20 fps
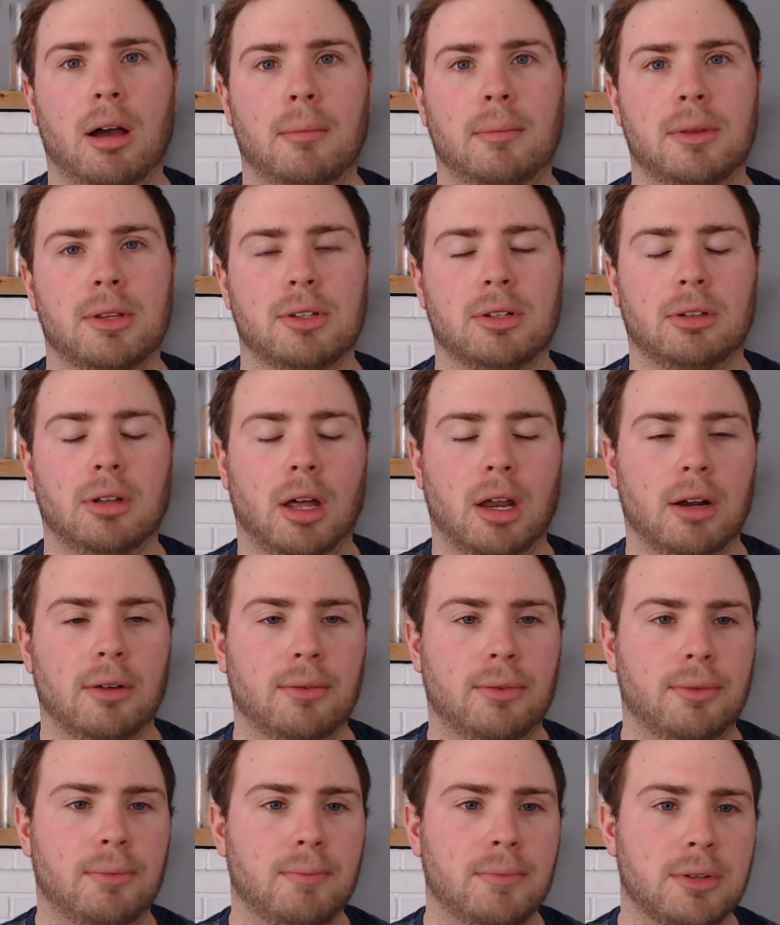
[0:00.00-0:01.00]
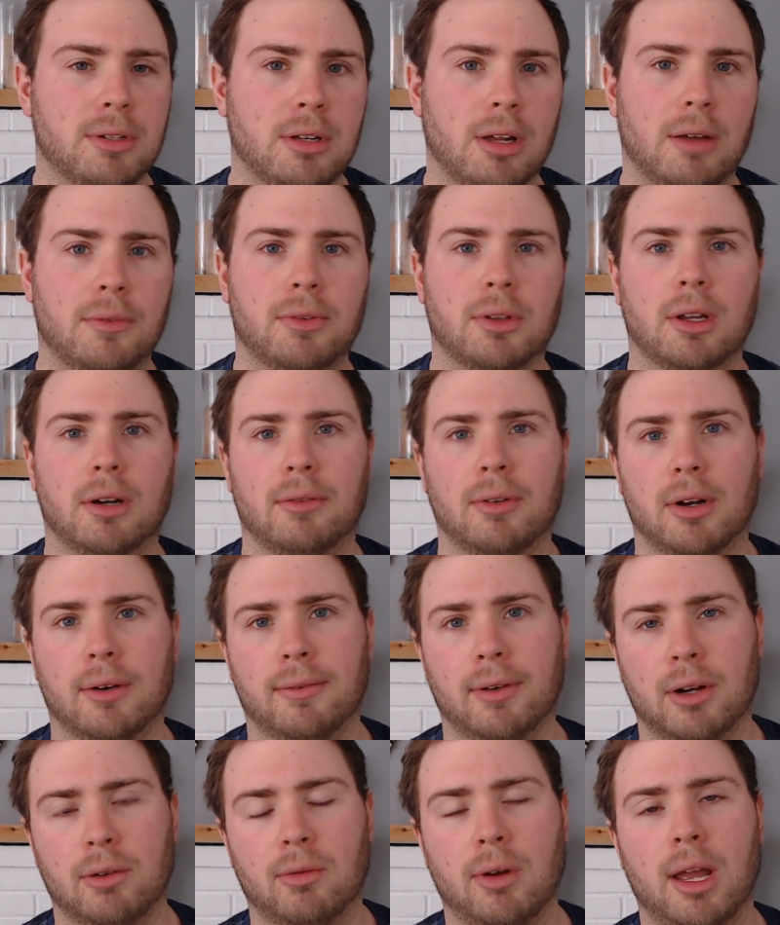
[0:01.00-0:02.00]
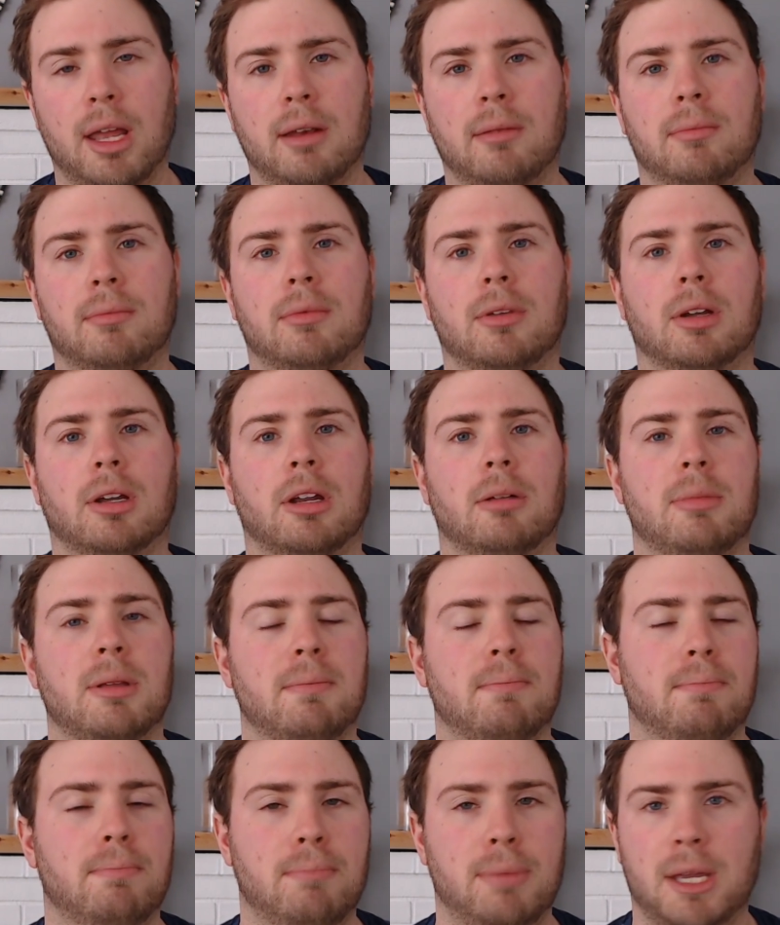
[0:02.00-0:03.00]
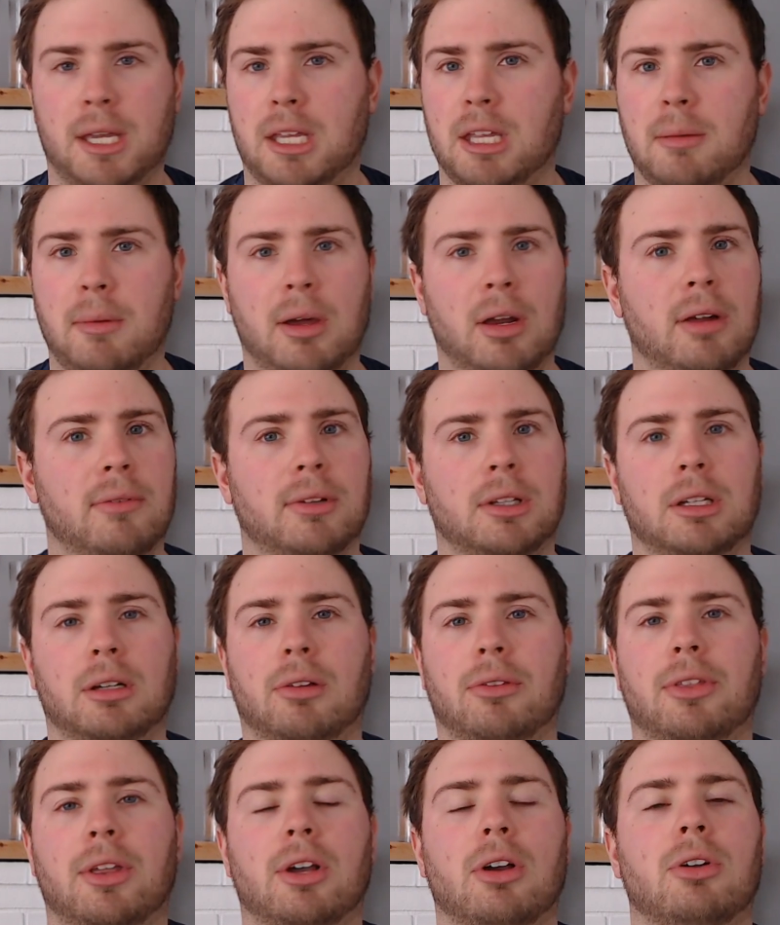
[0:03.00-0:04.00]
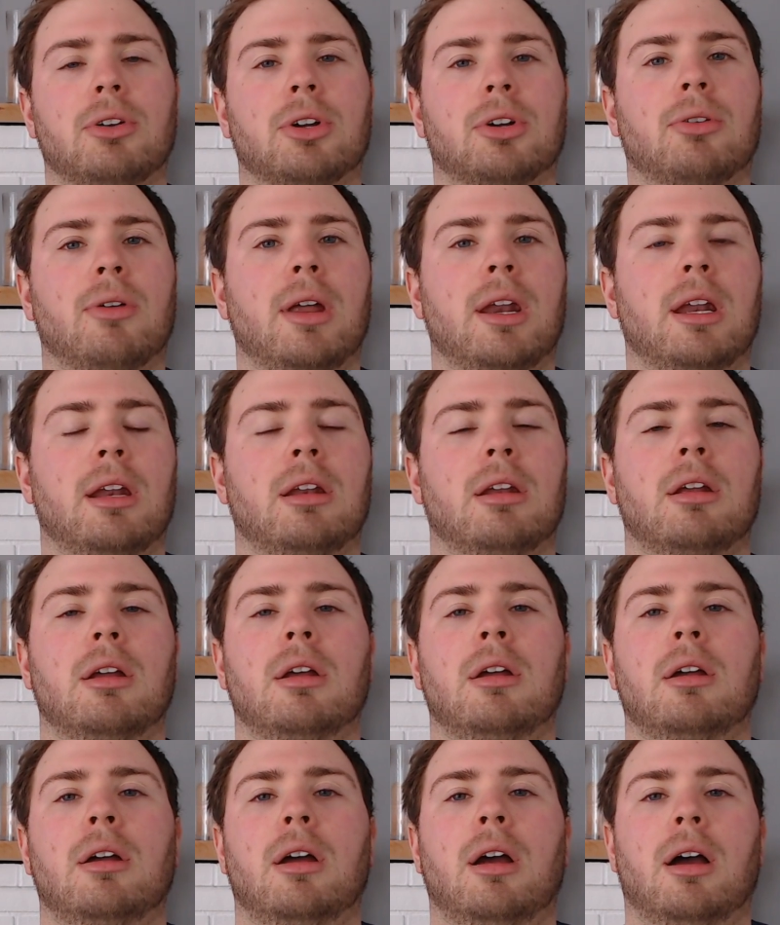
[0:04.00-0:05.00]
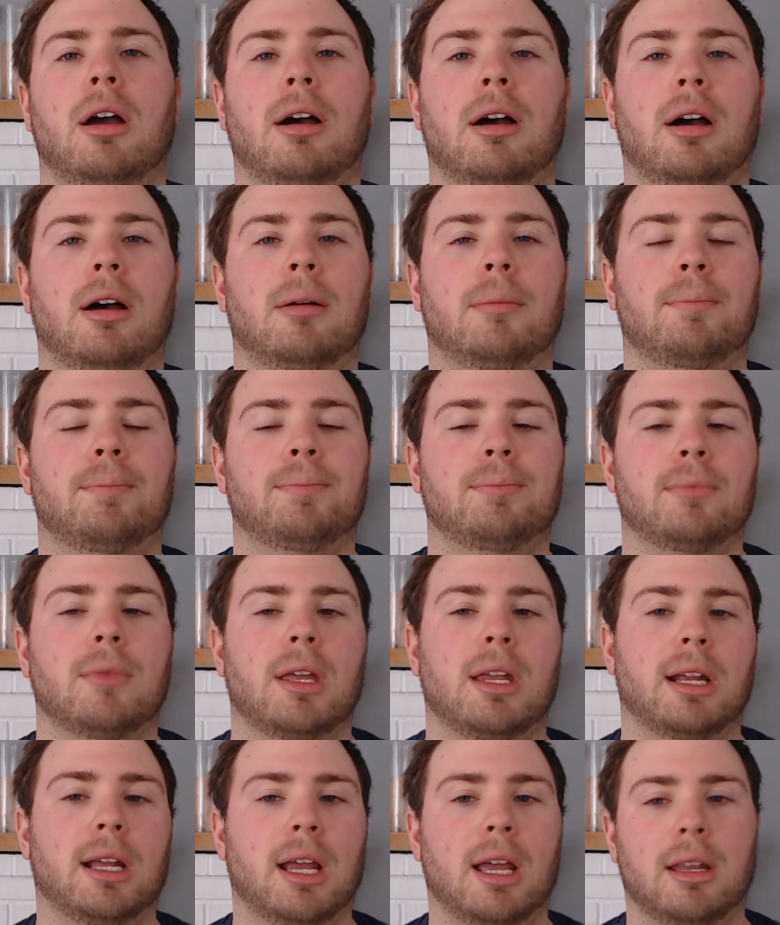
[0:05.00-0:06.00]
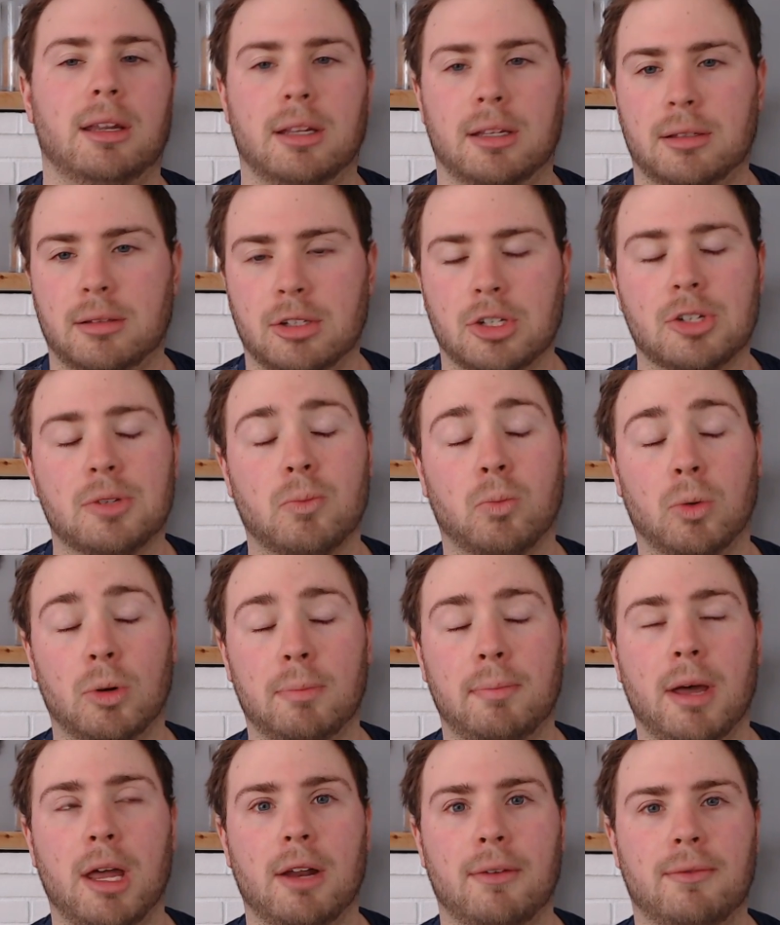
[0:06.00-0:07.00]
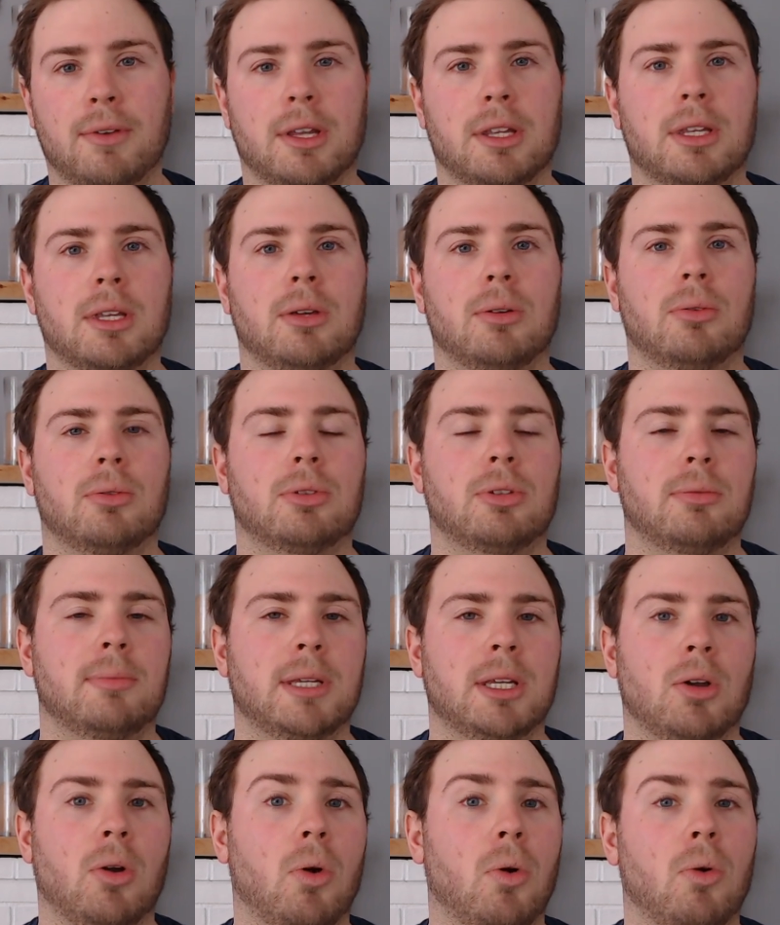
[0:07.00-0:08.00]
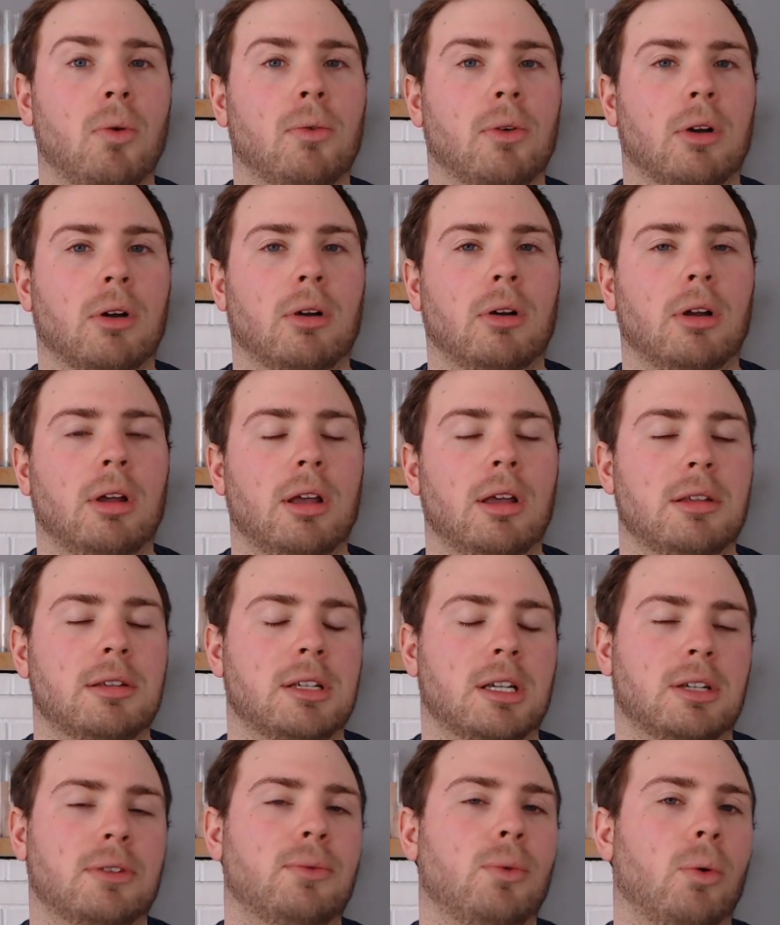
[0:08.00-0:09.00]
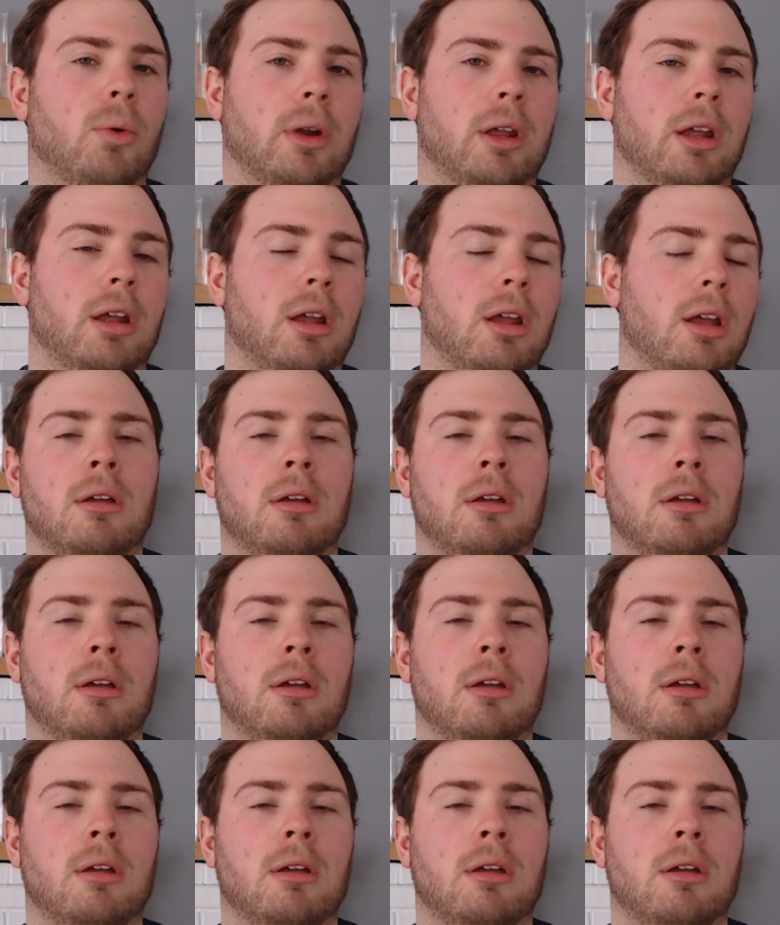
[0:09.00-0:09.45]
There's a lot of stuff. They're going to verify rent. They're going to be picky about every little thing on your credit. And again, it just would benefit you to be over a 640.